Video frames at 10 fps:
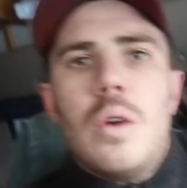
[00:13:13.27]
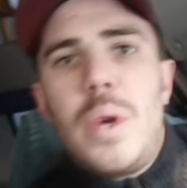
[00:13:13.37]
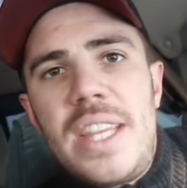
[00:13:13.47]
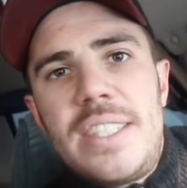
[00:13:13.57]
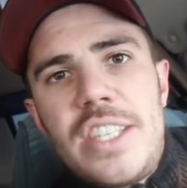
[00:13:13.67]

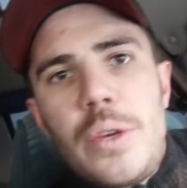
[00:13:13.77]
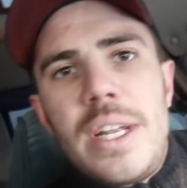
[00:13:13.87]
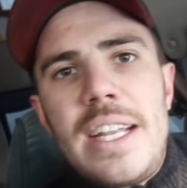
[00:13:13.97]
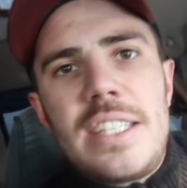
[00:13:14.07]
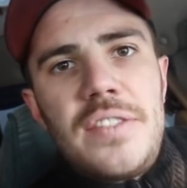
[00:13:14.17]
With this
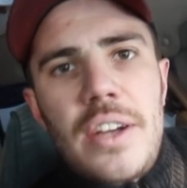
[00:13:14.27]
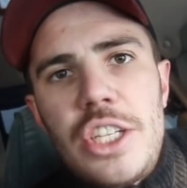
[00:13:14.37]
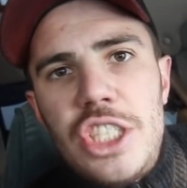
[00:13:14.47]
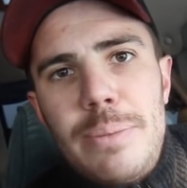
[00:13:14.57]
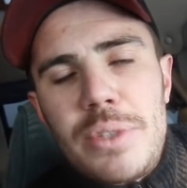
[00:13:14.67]
unit, it's very
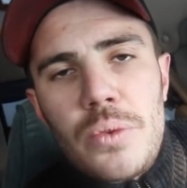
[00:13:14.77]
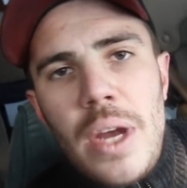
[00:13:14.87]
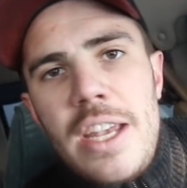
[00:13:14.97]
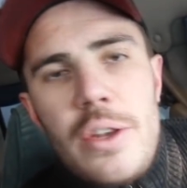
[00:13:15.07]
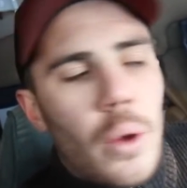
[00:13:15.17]
cheap to
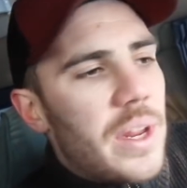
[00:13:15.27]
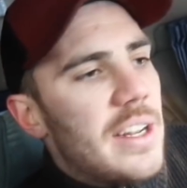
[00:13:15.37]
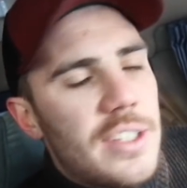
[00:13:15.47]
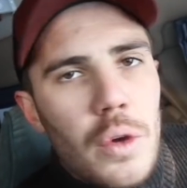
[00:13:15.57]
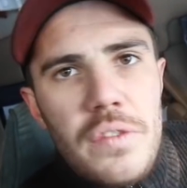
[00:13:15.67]
run. You don't need
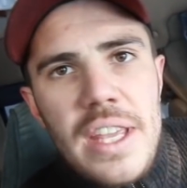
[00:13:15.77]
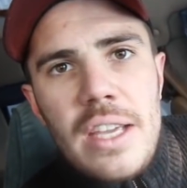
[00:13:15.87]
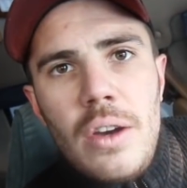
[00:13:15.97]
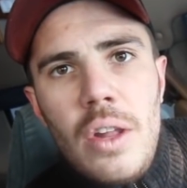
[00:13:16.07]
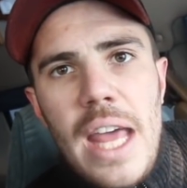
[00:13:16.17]
a tow
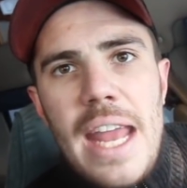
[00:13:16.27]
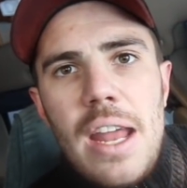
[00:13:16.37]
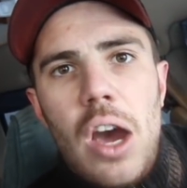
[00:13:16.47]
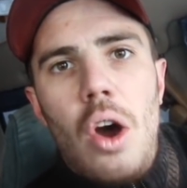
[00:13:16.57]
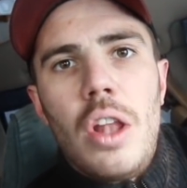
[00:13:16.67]
vehicle, and
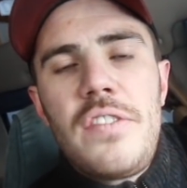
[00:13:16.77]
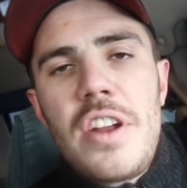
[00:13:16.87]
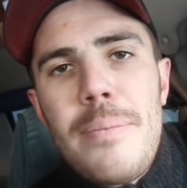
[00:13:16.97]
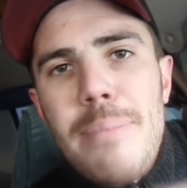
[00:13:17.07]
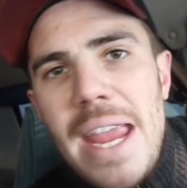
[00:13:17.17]
all of
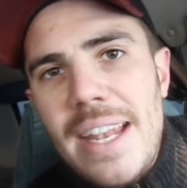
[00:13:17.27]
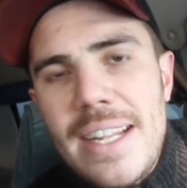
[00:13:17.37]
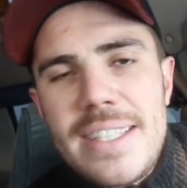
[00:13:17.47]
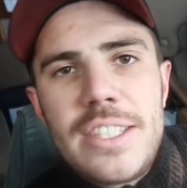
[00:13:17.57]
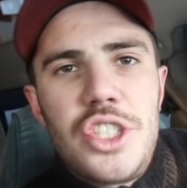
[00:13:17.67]
your
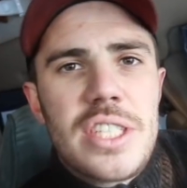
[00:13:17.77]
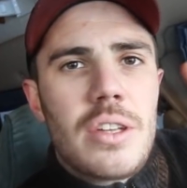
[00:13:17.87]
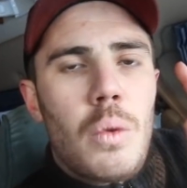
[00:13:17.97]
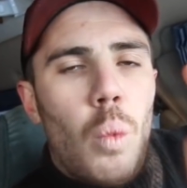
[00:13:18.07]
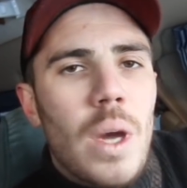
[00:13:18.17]
maintenance is
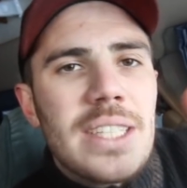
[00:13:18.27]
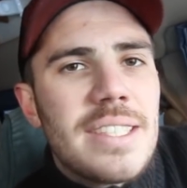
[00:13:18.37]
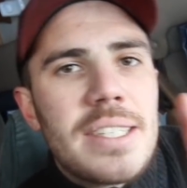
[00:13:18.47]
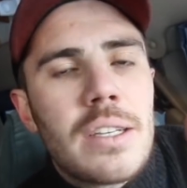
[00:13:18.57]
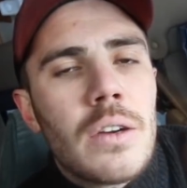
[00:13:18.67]
just on one
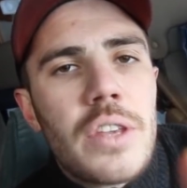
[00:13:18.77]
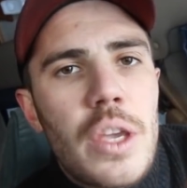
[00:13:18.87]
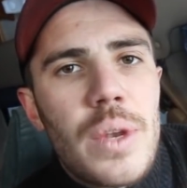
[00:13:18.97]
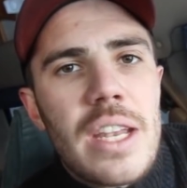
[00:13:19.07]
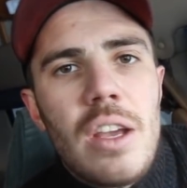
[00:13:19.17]
single
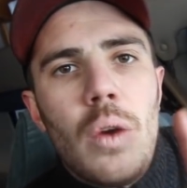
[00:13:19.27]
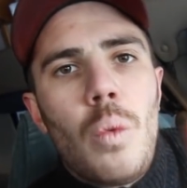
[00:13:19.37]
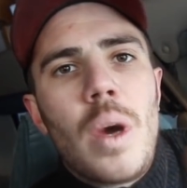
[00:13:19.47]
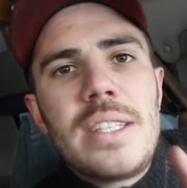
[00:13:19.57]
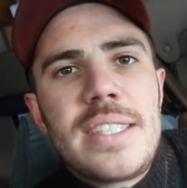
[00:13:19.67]
unit,
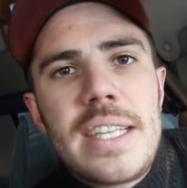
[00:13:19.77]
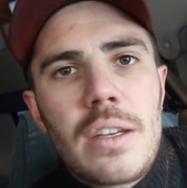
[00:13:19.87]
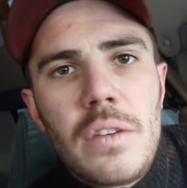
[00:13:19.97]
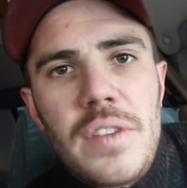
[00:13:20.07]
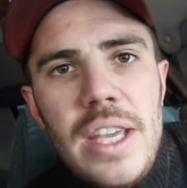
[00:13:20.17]
one
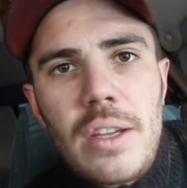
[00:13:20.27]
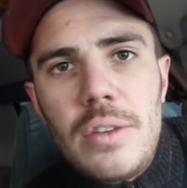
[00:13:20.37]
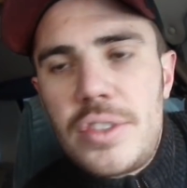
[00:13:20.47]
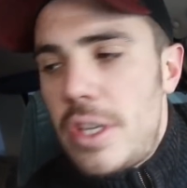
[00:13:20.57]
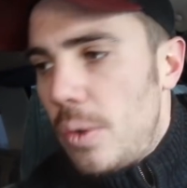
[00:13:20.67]
single vehicle.
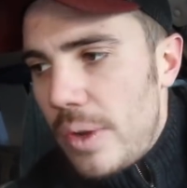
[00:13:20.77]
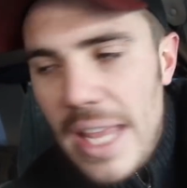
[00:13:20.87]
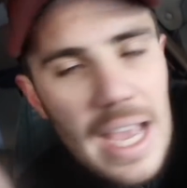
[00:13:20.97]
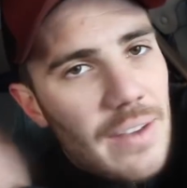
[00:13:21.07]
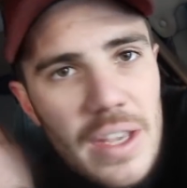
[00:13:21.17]
So you only
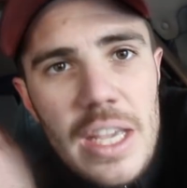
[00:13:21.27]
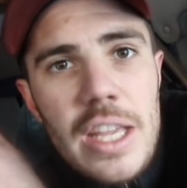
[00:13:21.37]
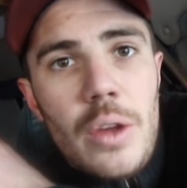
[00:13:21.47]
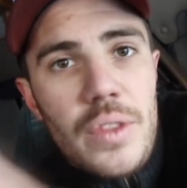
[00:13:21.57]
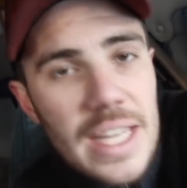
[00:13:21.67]
have,
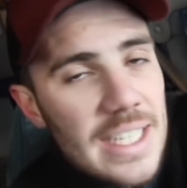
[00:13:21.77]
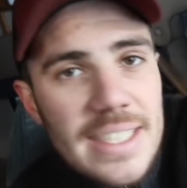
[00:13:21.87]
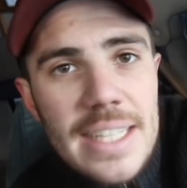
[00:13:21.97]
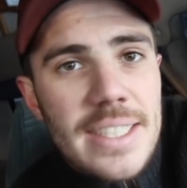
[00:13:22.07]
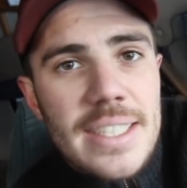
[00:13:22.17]
you know, these
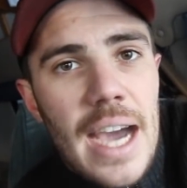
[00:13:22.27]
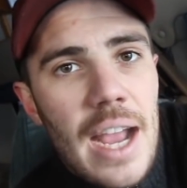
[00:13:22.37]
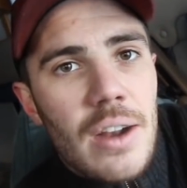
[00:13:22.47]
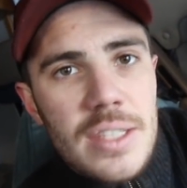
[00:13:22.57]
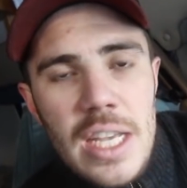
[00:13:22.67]
sets of
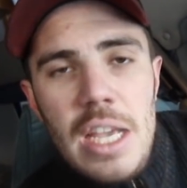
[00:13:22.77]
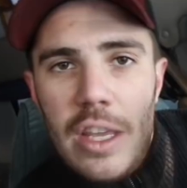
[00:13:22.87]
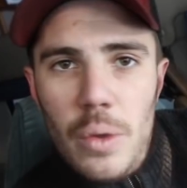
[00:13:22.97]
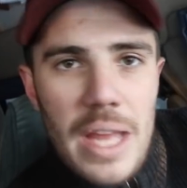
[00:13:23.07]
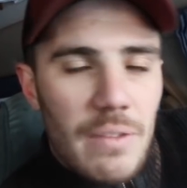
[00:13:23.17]
tires,
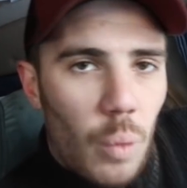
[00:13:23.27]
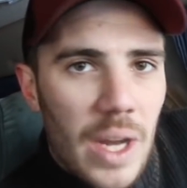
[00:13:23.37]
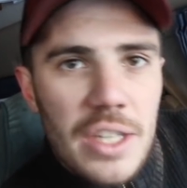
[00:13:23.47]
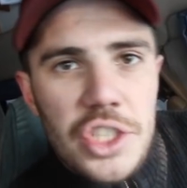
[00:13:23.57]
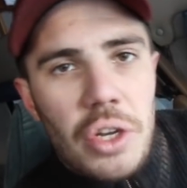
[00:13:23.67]
you only have
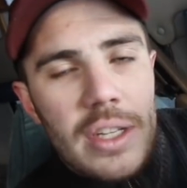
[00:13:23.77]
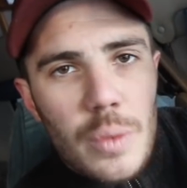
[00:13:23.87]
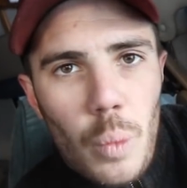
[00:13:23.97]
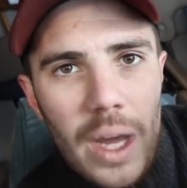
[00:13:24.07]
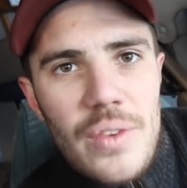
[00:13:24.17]
one insurance,
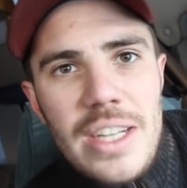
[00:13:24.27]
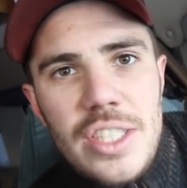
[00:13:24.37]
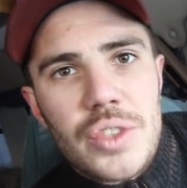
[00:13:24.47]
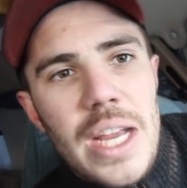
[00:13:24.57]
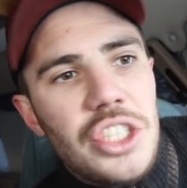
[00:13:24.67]
one
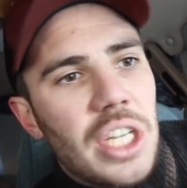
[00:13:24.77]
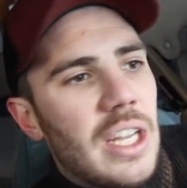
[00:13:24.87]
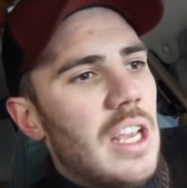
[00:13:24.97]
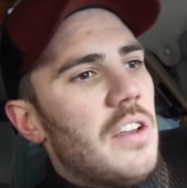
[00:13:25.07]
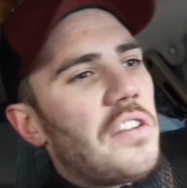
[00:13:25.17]
registration.
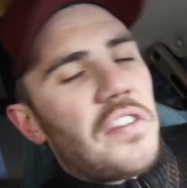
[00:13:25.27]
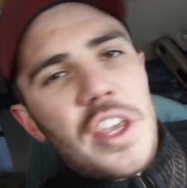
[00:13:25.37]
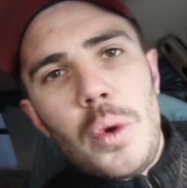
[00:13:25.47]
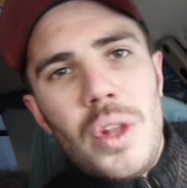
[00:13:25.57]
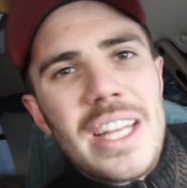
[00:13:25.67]

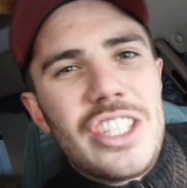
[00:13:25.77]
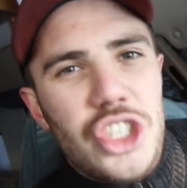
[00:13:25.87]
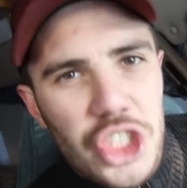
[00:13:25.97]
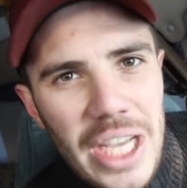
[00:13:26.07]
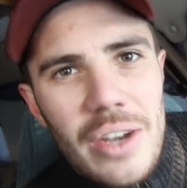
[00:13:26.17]
Fuel is
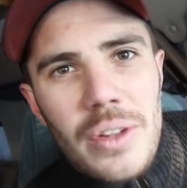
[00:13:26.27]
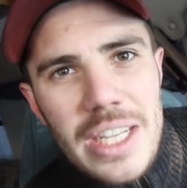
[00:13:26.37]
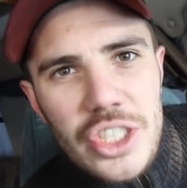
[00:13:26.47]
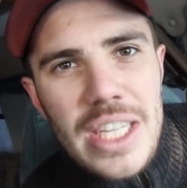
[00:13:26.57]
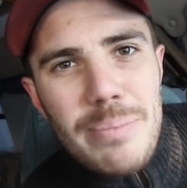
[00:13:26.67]
generally
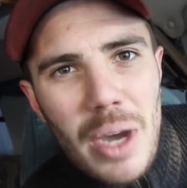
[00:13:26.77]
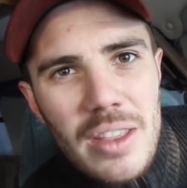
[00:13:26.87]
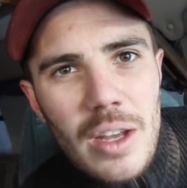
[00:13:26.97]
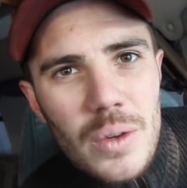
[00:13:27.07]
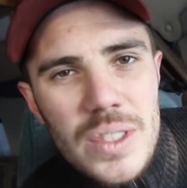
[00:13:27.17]
cheap
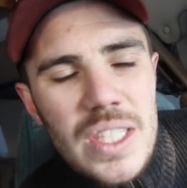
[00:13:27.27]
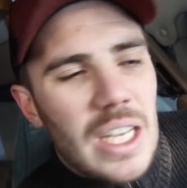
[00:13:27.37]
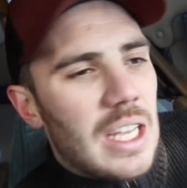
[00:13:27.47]
on those,